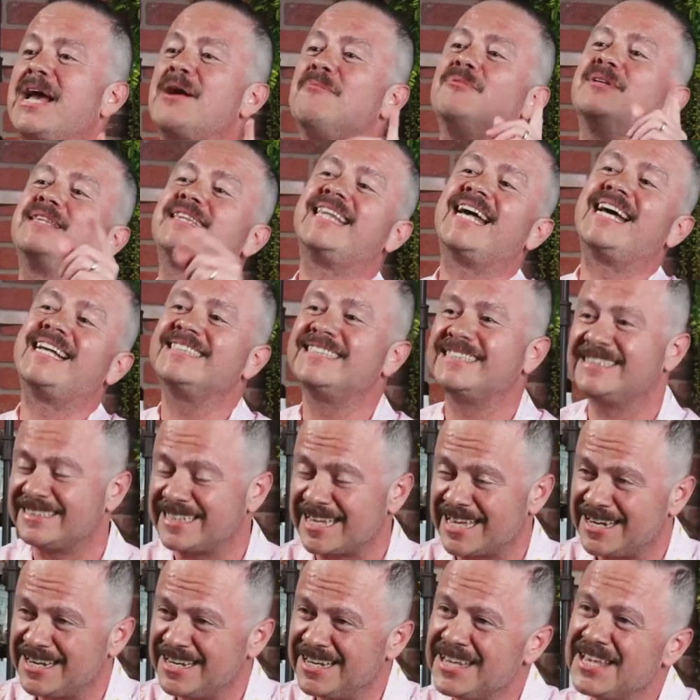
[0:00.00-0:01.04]
And with that
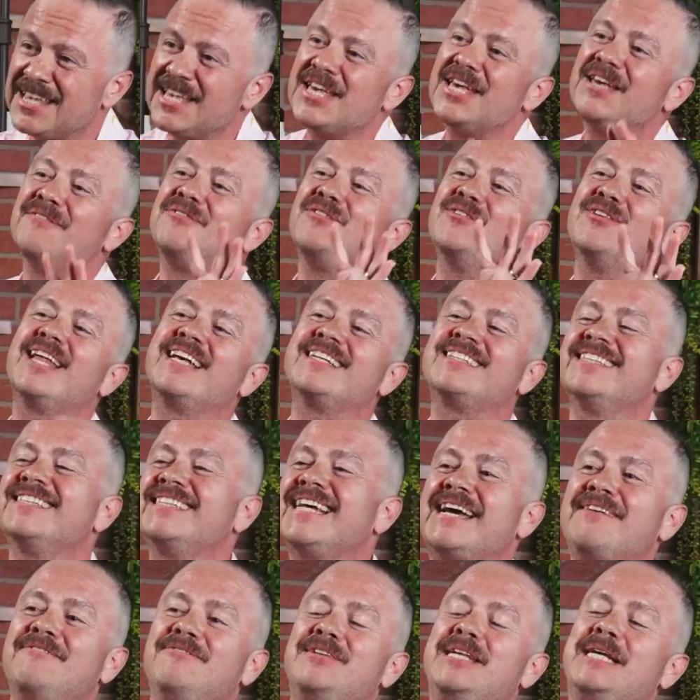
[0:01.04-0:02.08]
said, if you'd like to
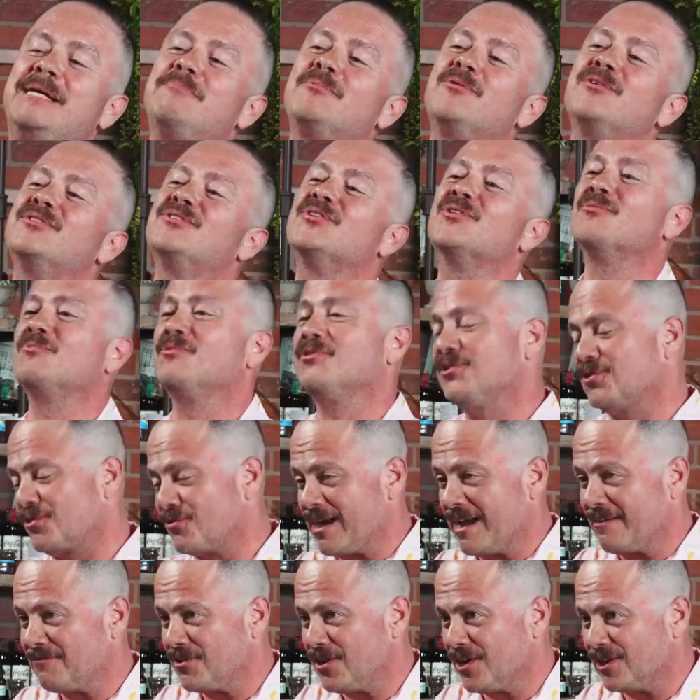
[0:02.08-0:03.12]
dive deeper into the world of
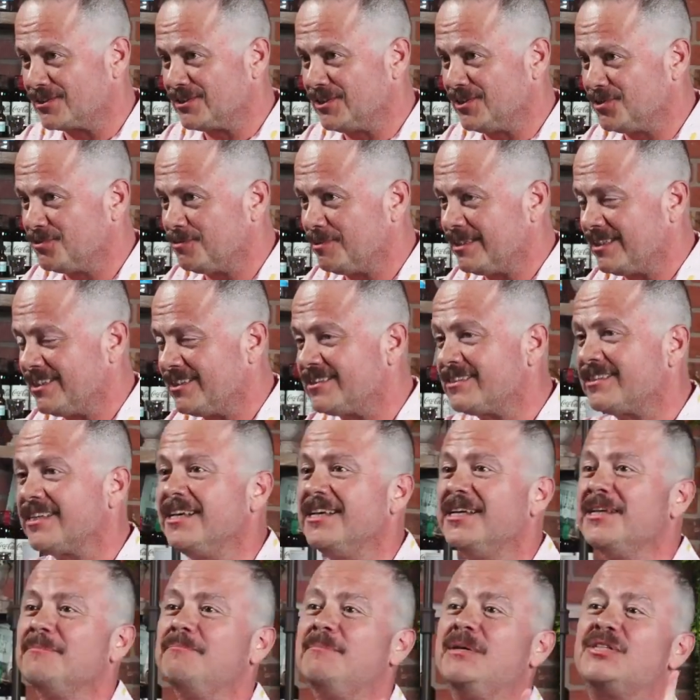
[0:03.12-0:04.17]
craft cocktails with us,
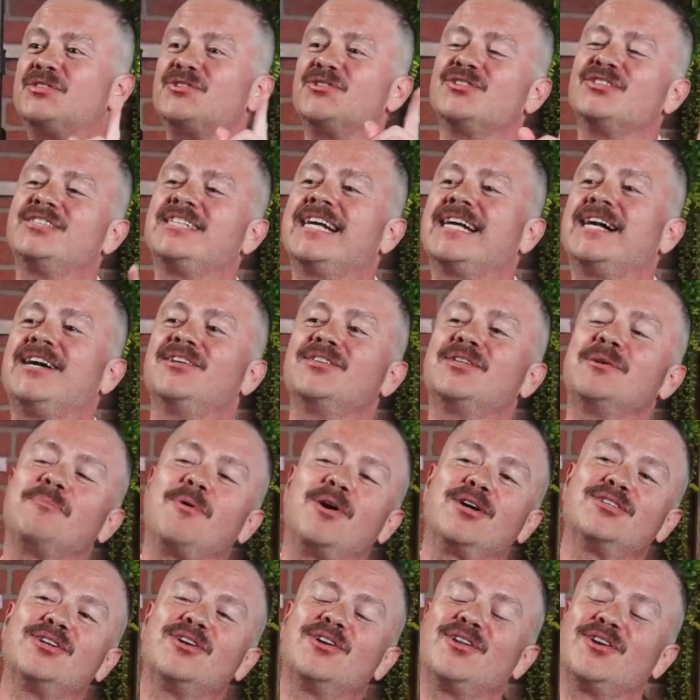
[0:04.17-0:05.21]
be sure to check out the
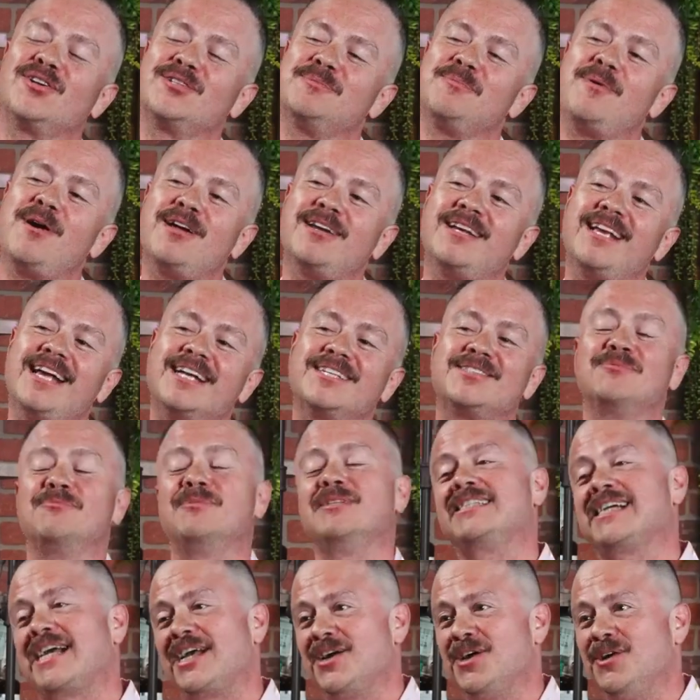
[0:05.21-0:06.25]
Bartender Large podcast,
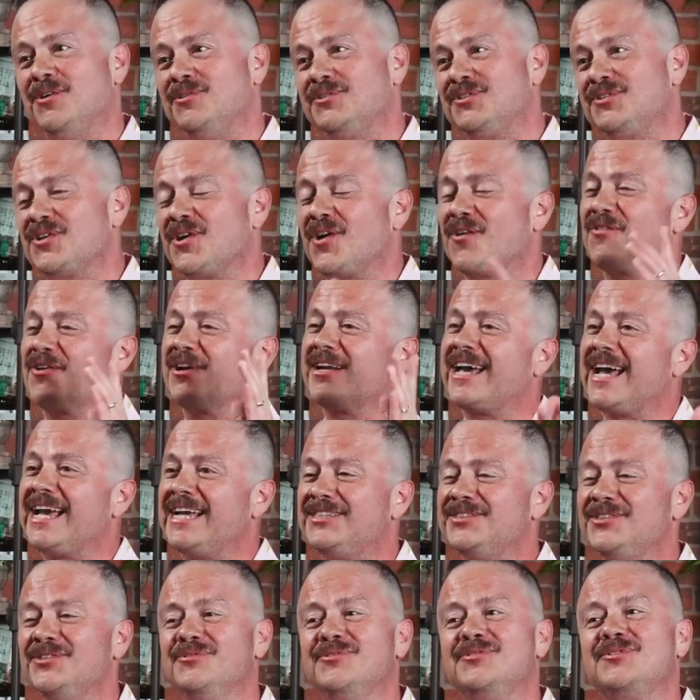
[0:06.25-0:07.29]
which I host over on
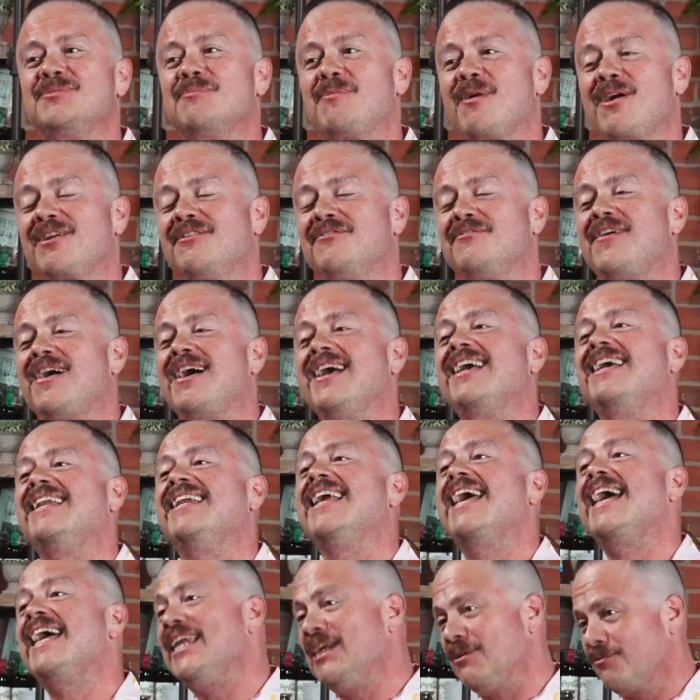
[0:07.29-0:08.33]
iTunes, Spotify,
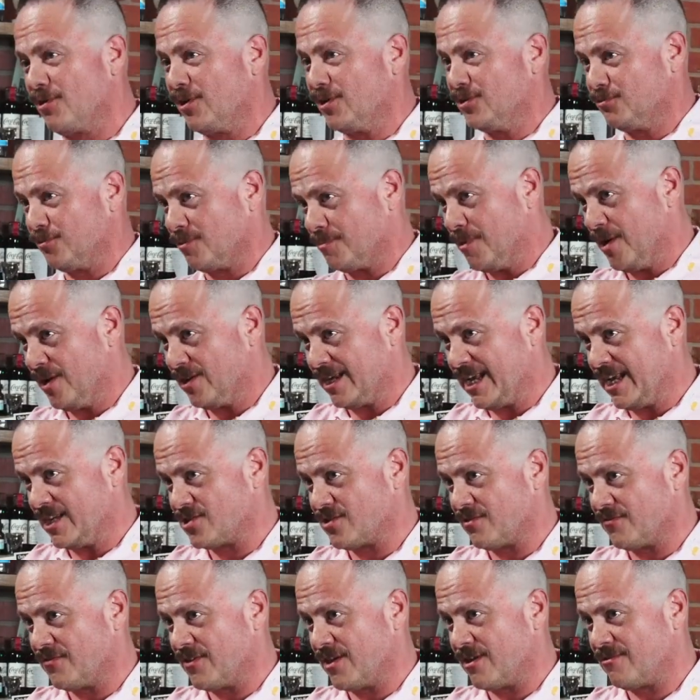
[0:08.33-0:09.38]
and anywhere else where
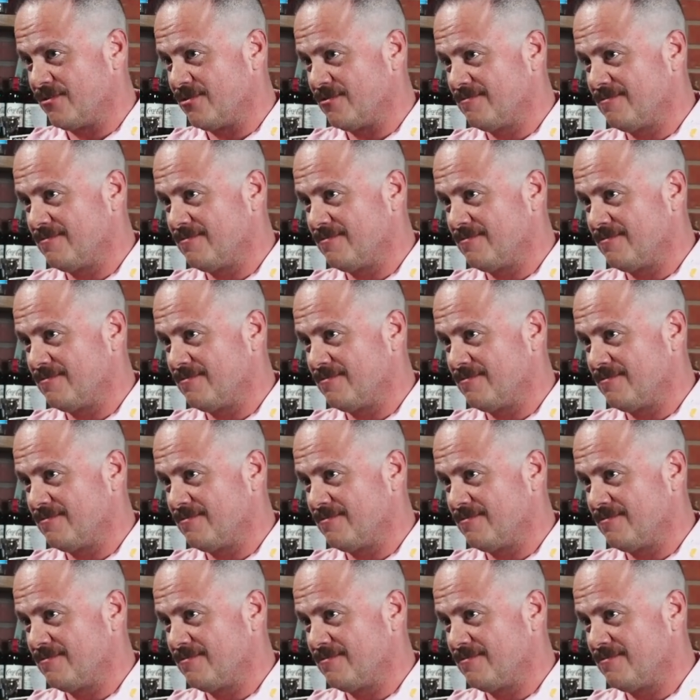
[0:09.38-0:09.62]
podcasts are found.